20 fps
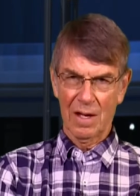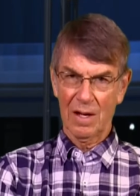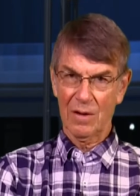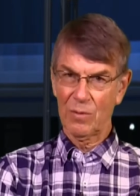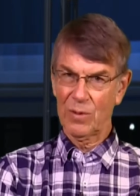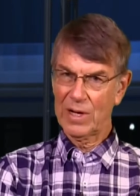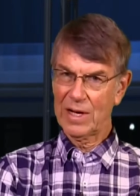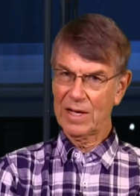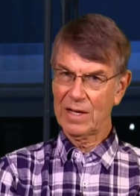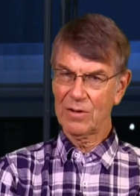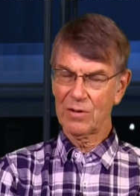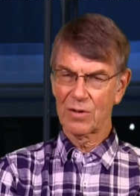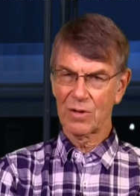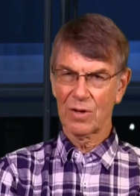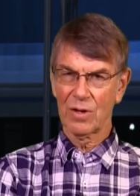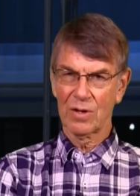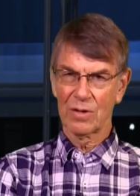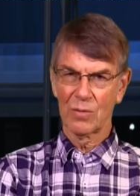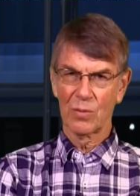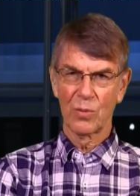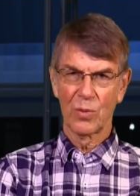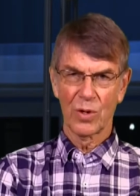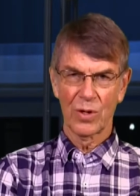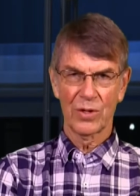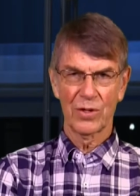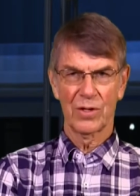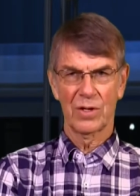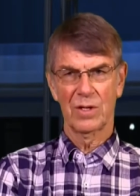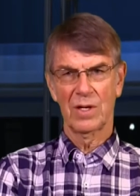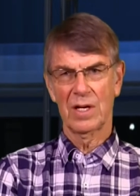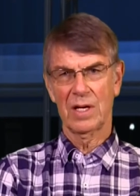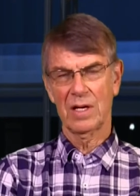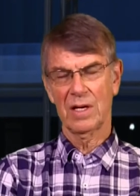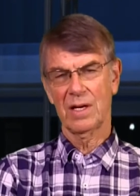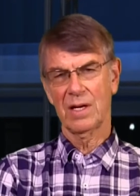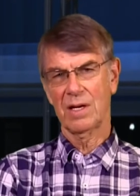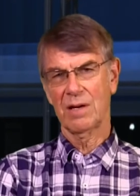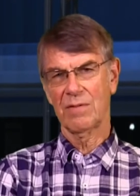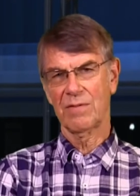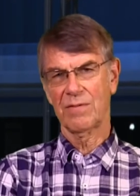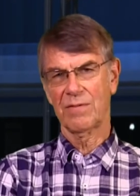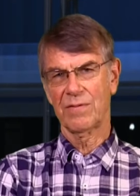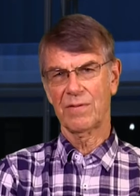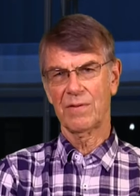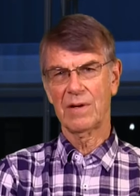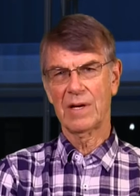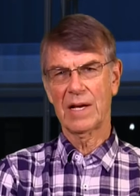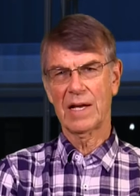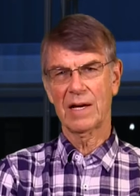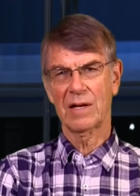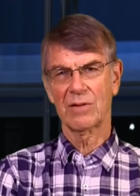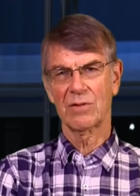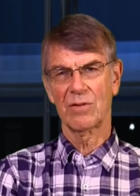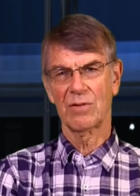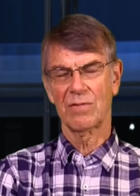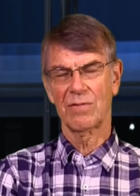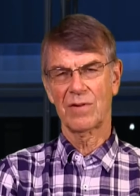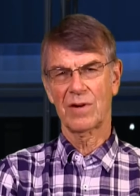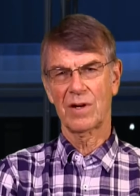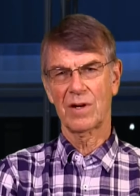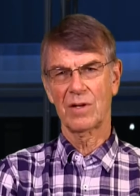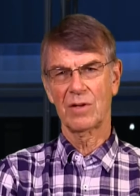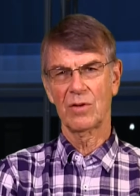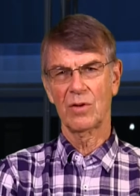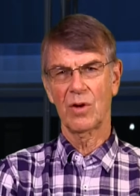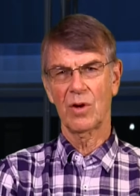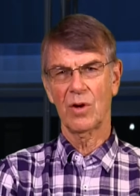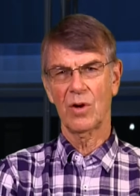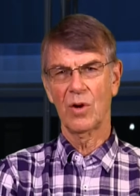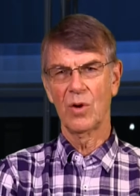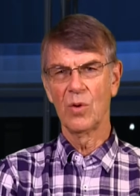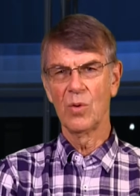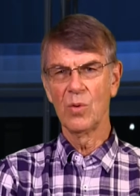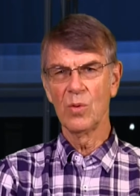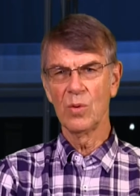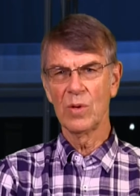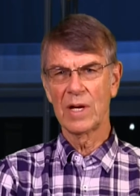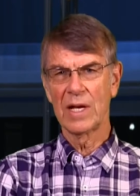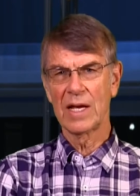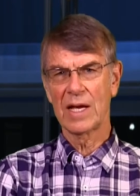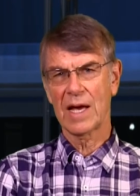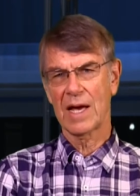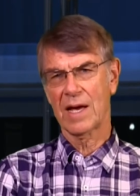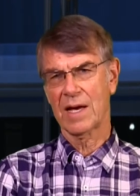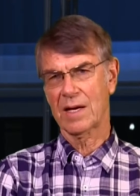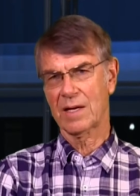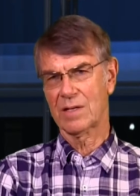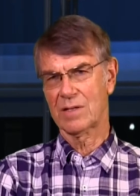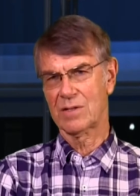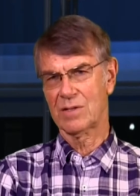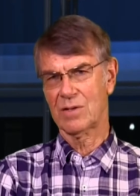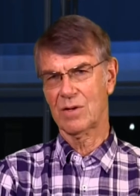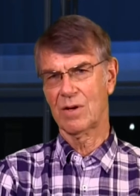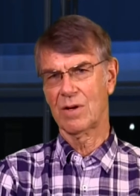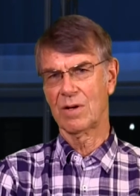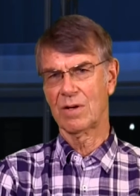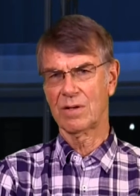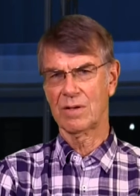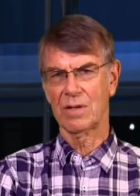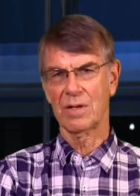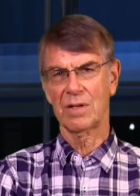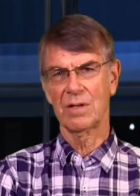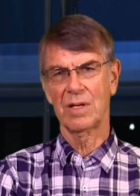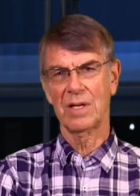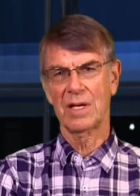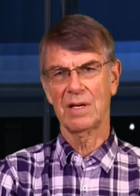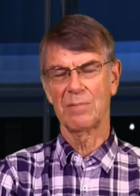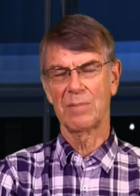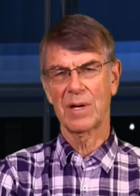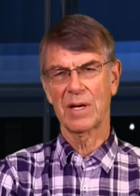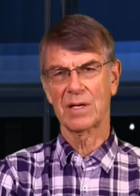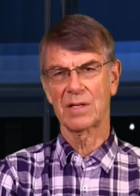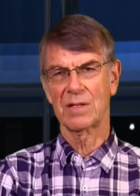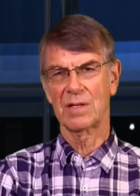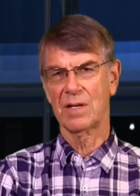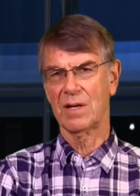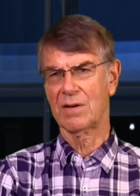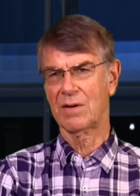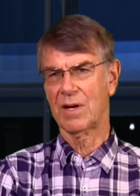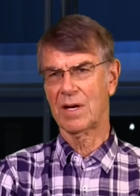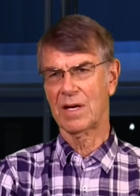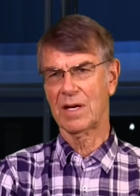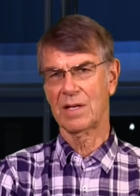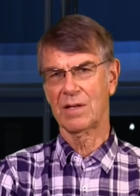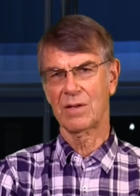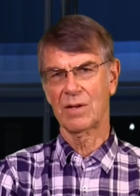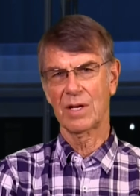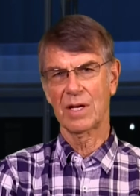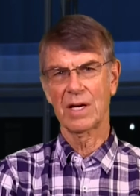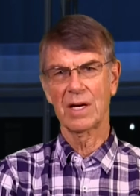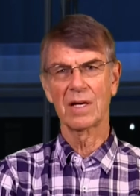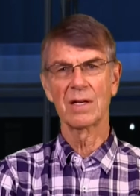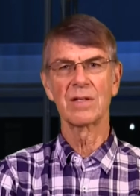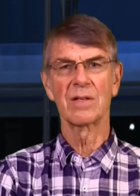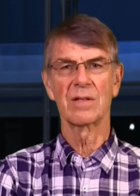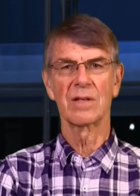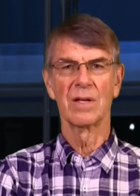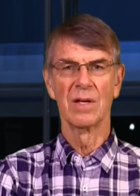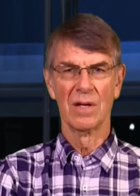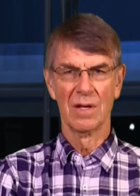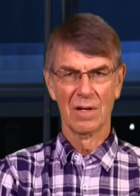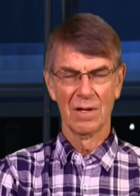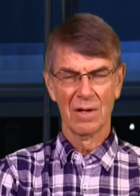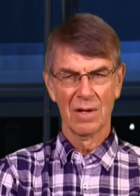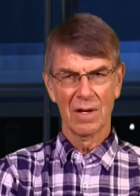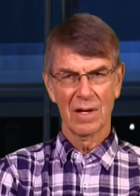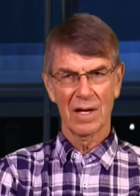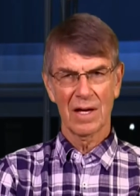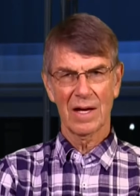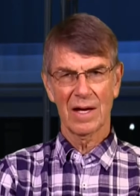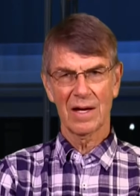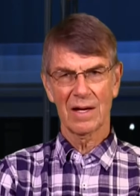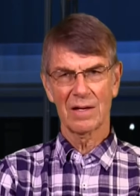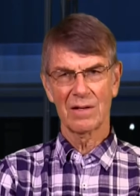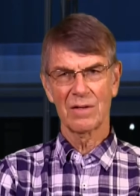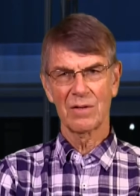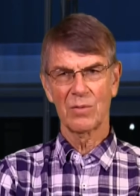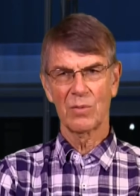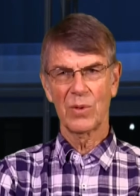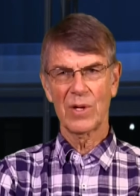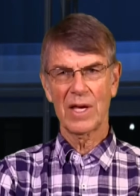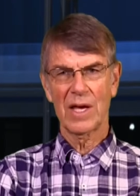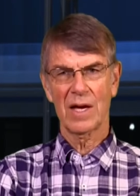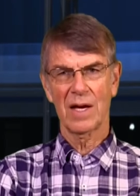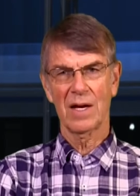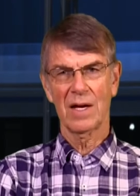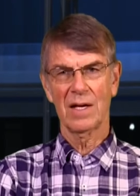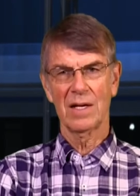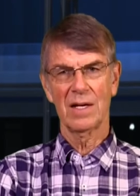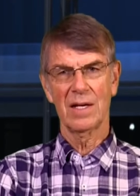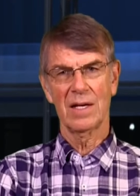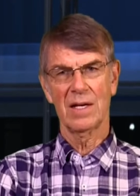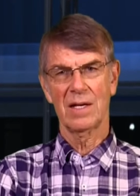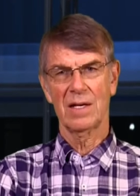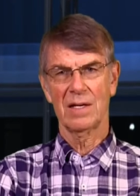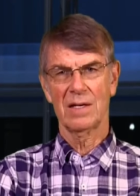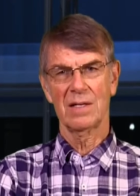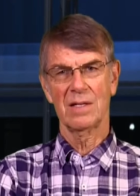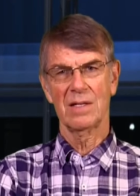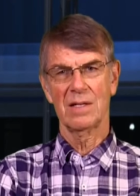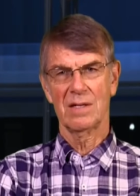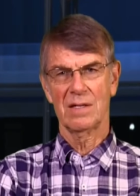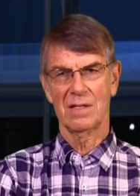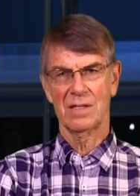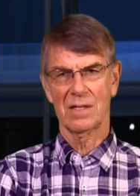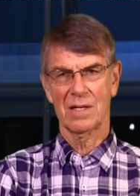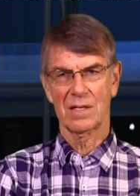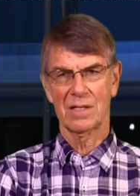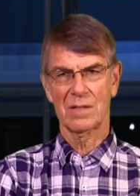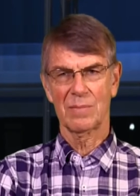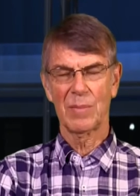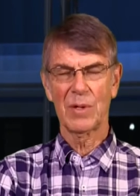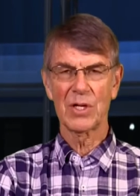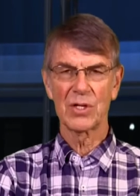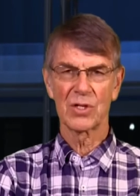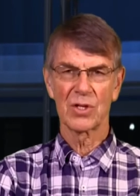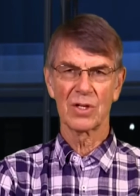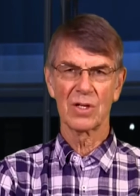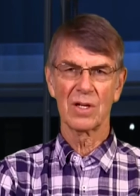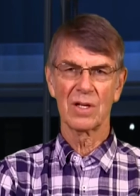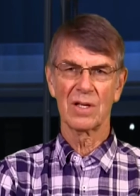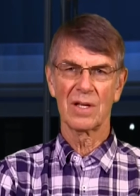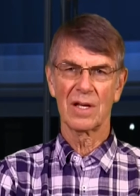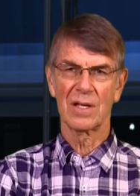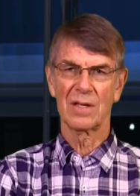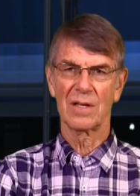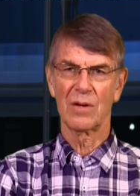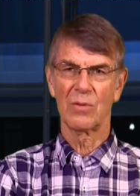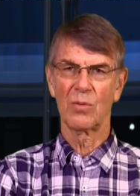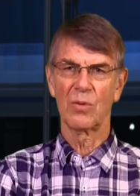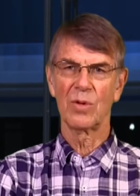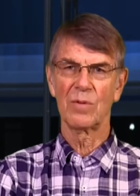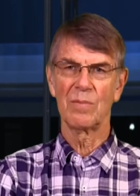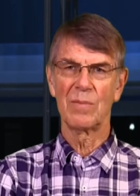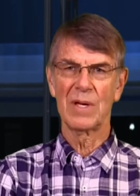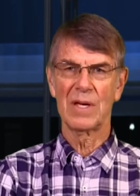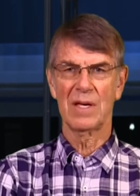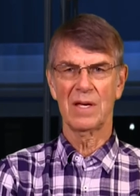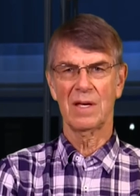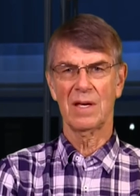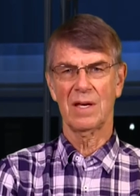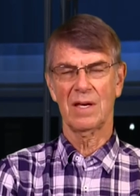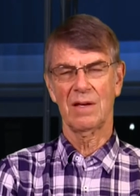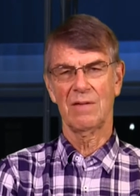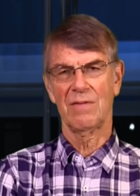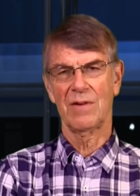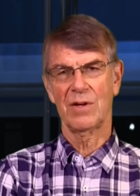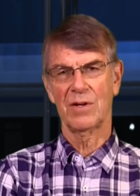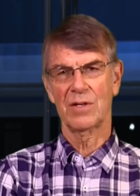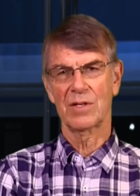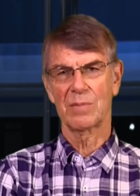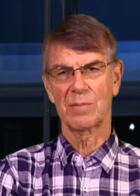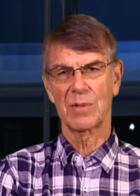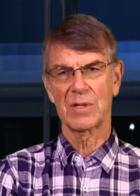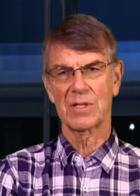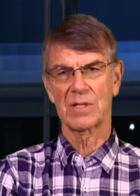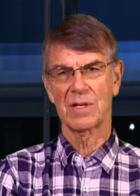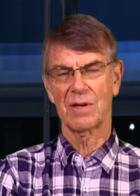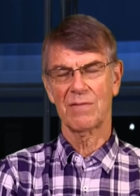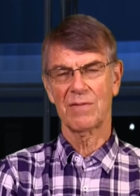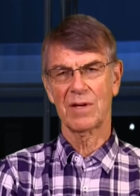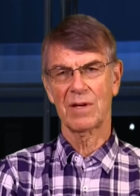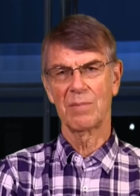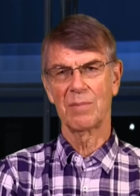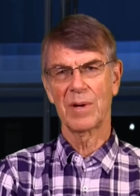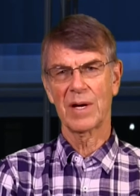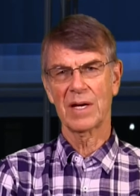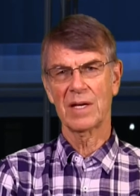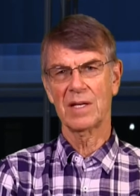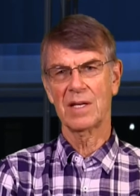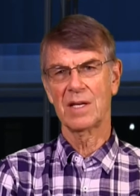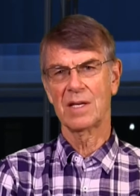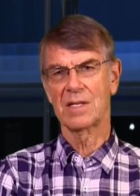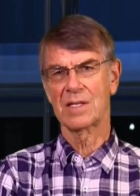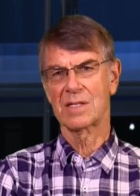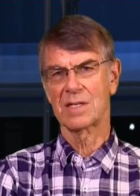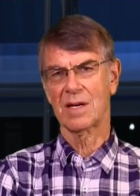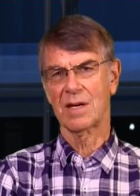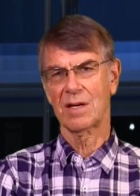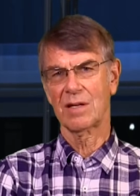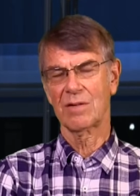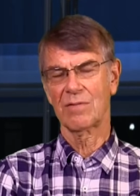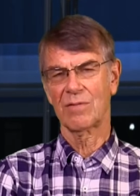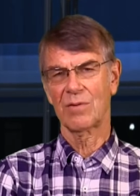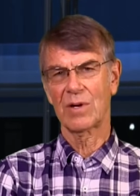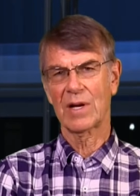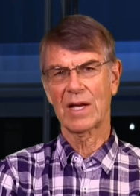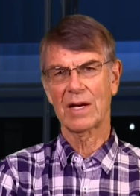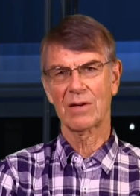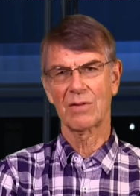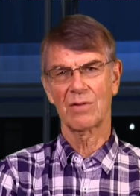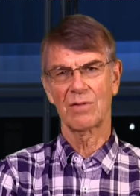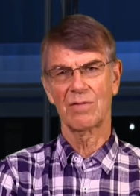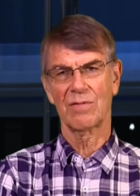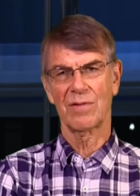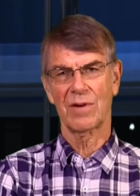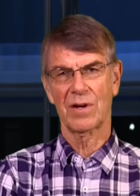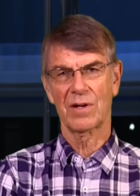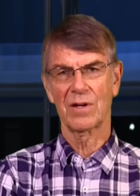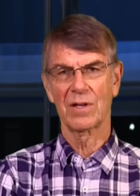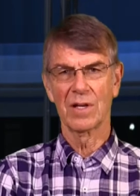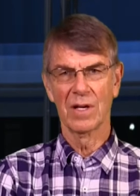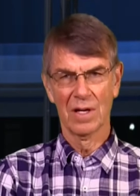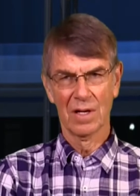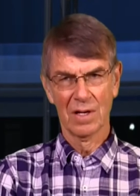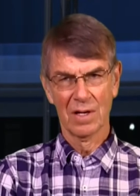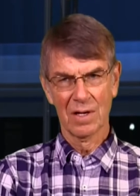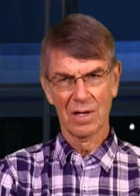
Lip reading: And we later on wondered if lactoferrin only acts on the bacteria in the gut. And we had a suspicion that there would be a very specific binding site for lactoferrin